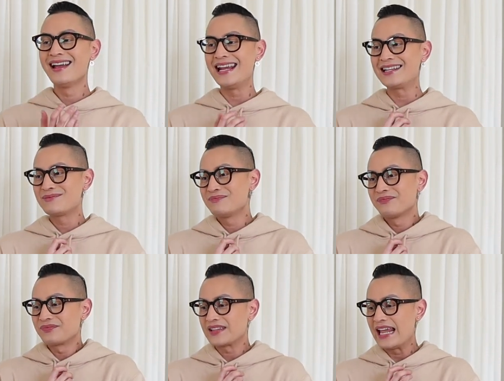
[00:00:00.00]
It
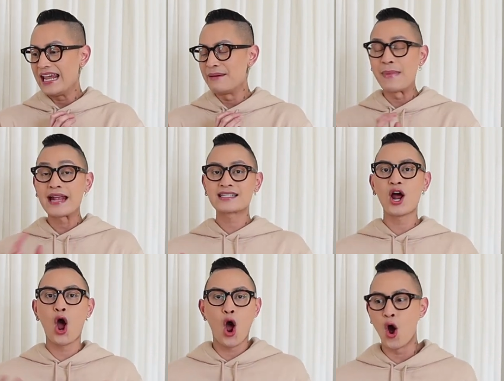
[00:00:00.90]
it makes a
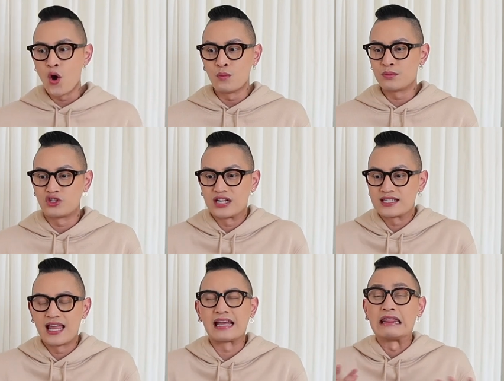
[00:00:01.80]
home
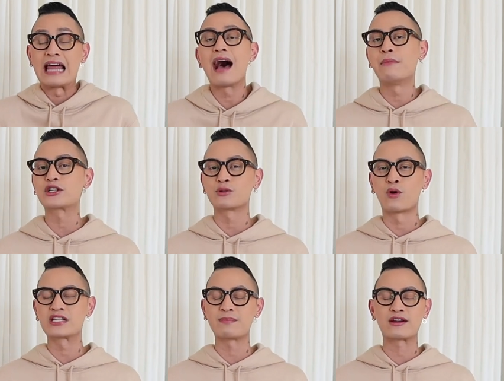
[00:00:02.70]
just like that much
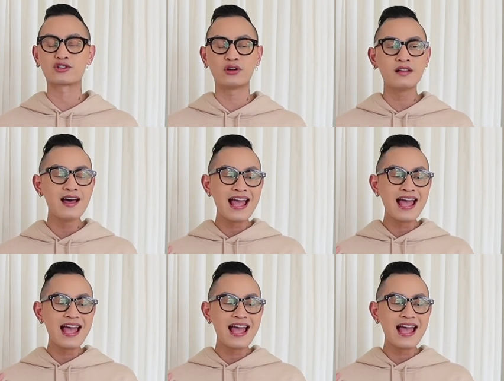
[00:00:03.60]
more special.